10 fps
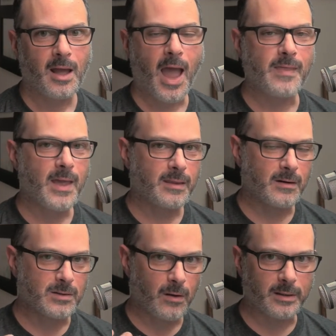and then
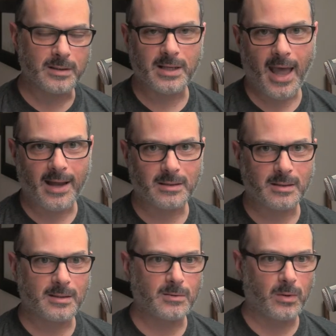there's all these
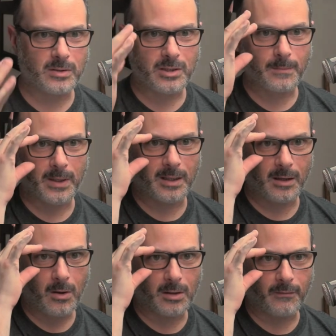taxes with shipping
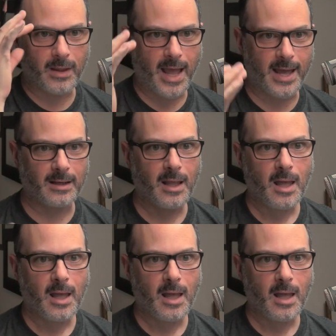and all of that.